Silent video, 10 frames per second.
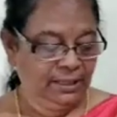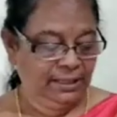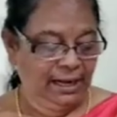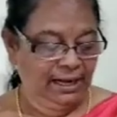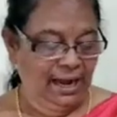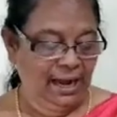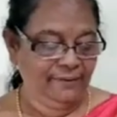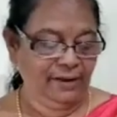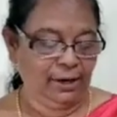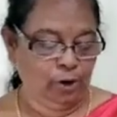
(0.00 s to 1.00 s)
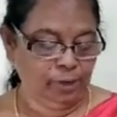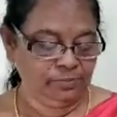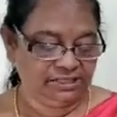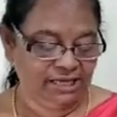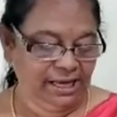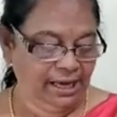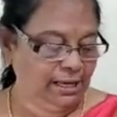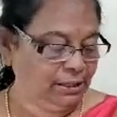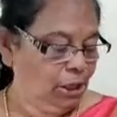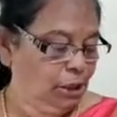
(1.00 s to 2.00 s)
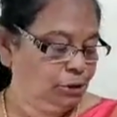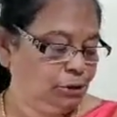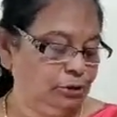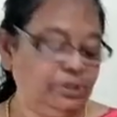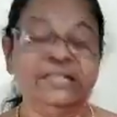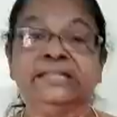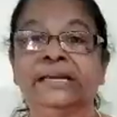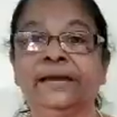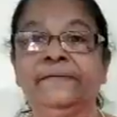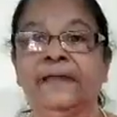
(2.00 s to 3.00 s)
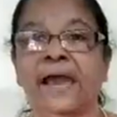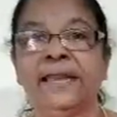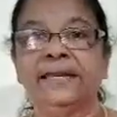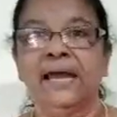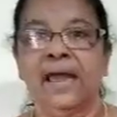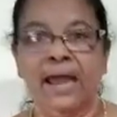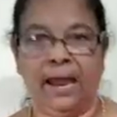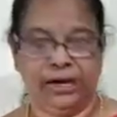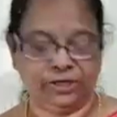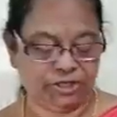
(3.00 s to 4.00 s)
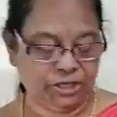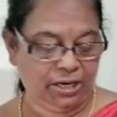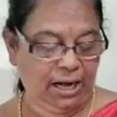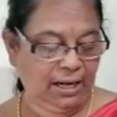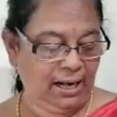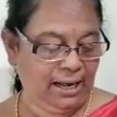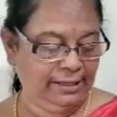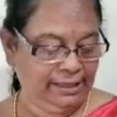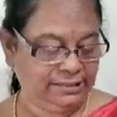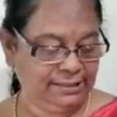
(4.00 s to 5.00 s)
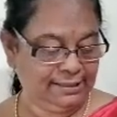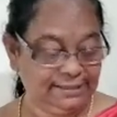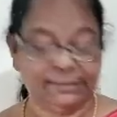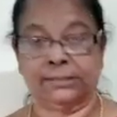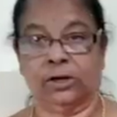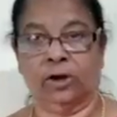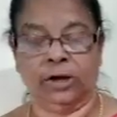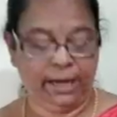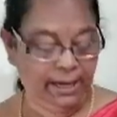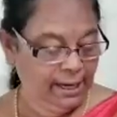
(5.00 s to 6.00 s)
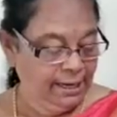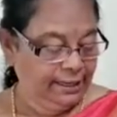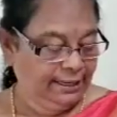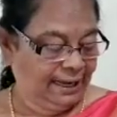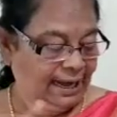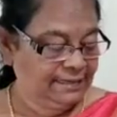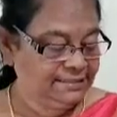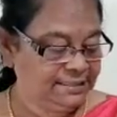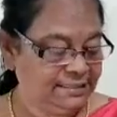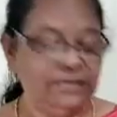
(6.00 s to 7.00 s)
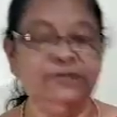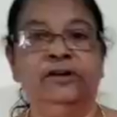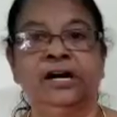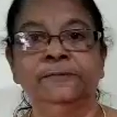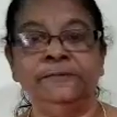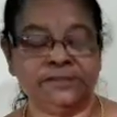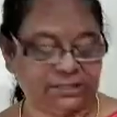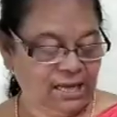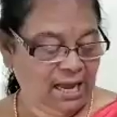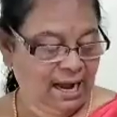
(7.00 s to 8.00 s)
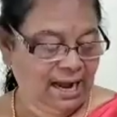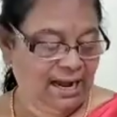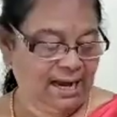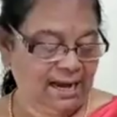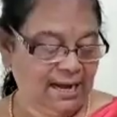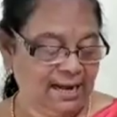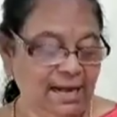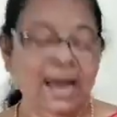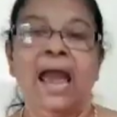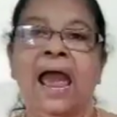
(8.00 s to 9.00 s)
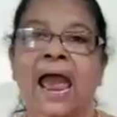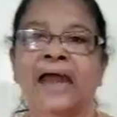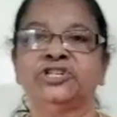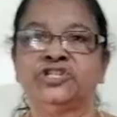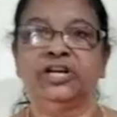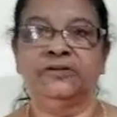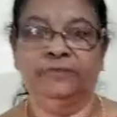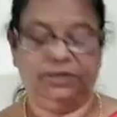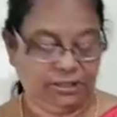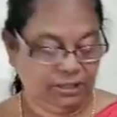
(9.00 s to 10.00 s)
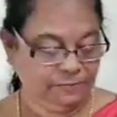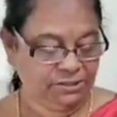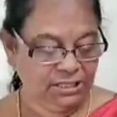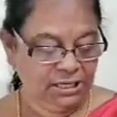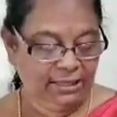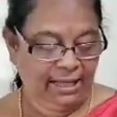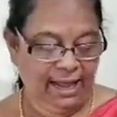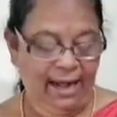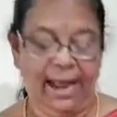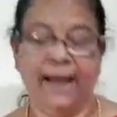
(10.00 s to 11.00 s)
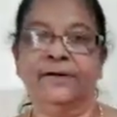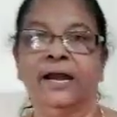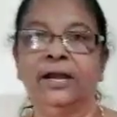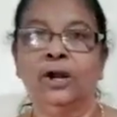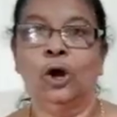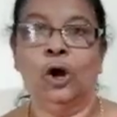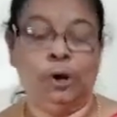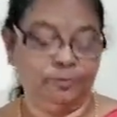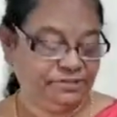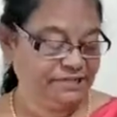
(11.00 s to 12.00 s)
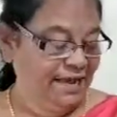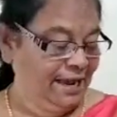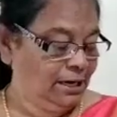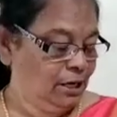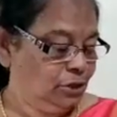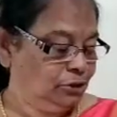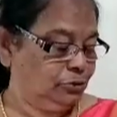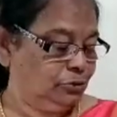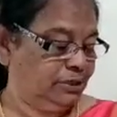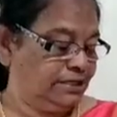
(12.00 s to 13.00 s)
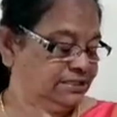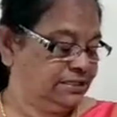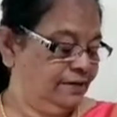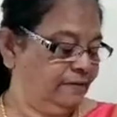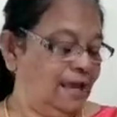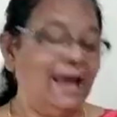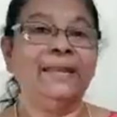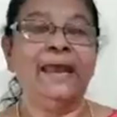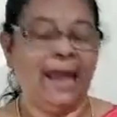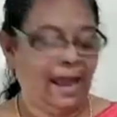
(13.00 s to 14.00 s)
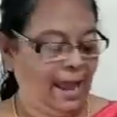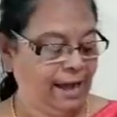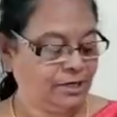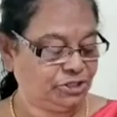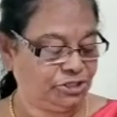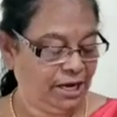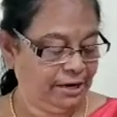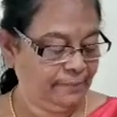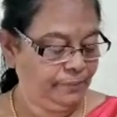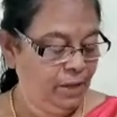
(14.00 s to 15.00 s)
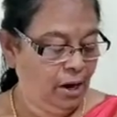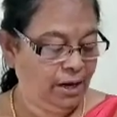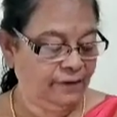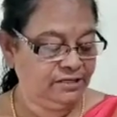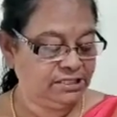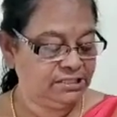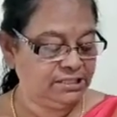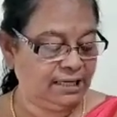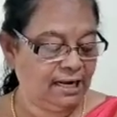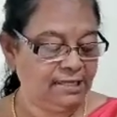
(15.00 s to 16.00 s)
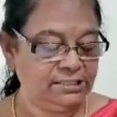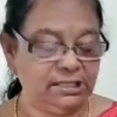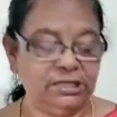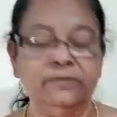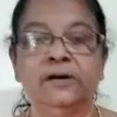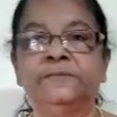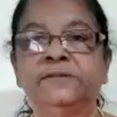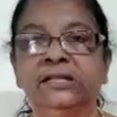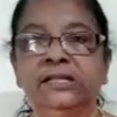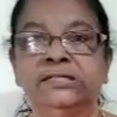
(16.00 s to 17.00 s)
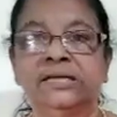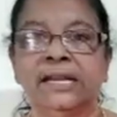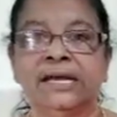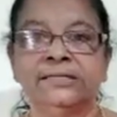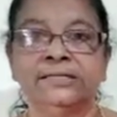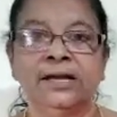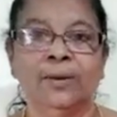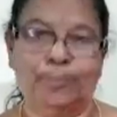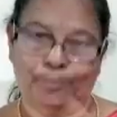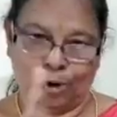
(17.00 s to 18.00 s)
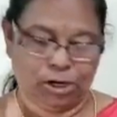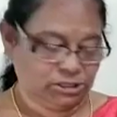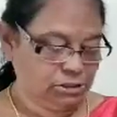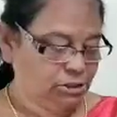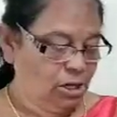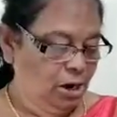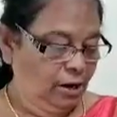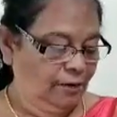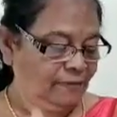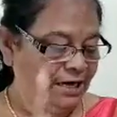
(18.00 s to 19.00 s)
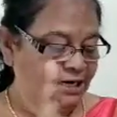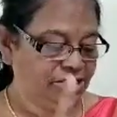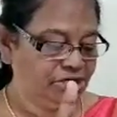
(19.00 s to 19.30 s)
that have an object to receive that action. Underline that sentence. Okay? Transitive verbs are action verbs that have an object to receive that action. Okay, which is the transitive verbs in this sentence? Bought. Okay, what did